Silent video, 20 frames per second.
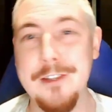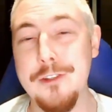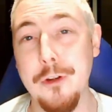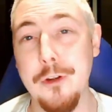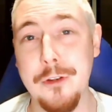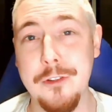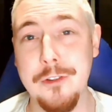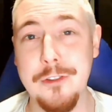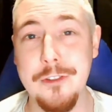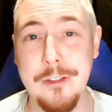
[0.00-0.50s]
not
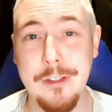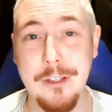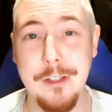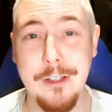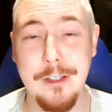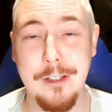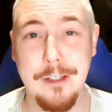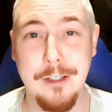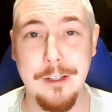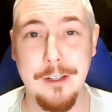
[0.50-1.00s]
because
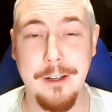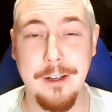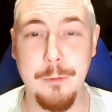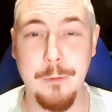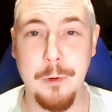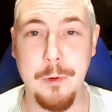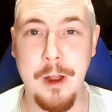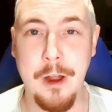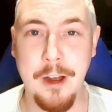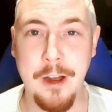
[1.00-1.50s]
I
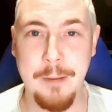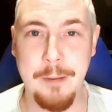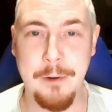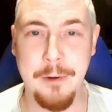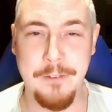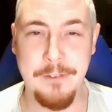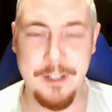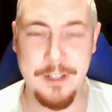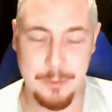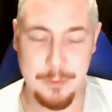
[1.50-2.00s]
want to hide my
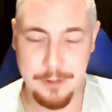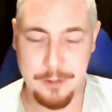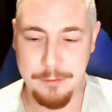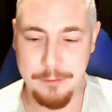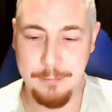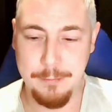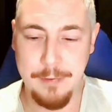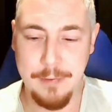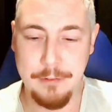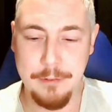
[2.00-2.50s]
face away
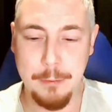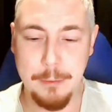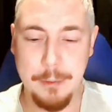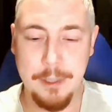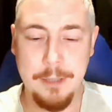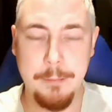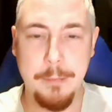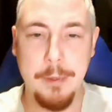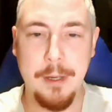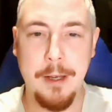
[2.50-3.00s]
from
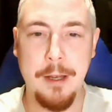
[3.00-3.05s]
everybody, but